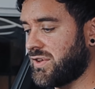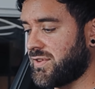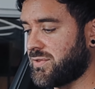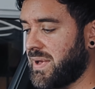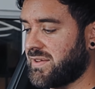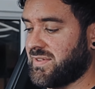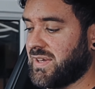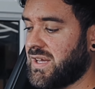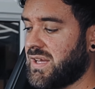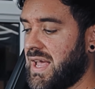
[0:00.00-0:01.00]
this is
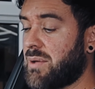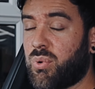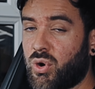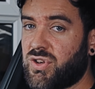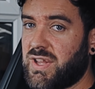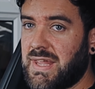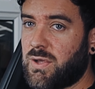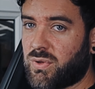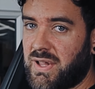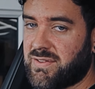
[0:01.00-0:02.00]
basically input
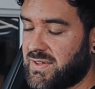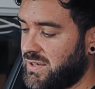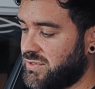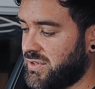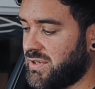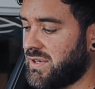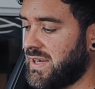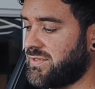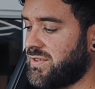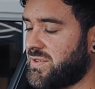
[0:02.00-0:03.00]
de-equalization.
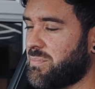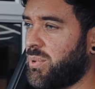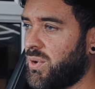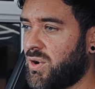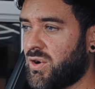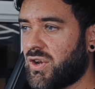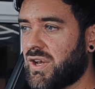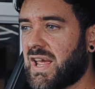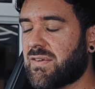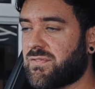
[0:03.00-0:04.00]
This is
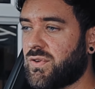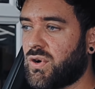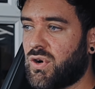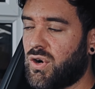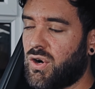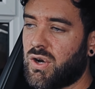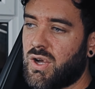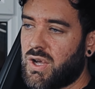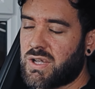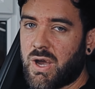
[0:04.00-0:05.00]
important if you're
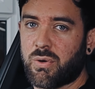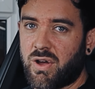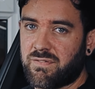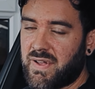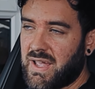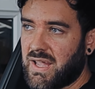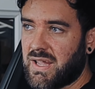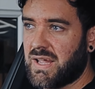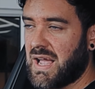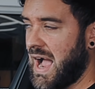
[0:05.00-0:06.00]
going off
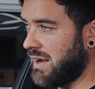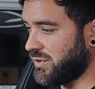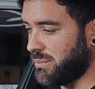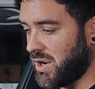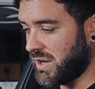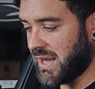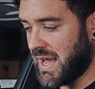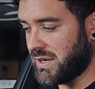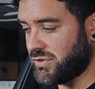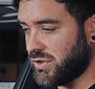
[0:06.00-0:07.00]
a aftermarket
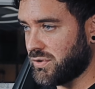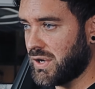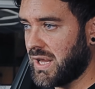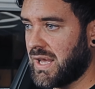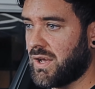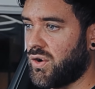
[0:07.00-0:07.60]
head unit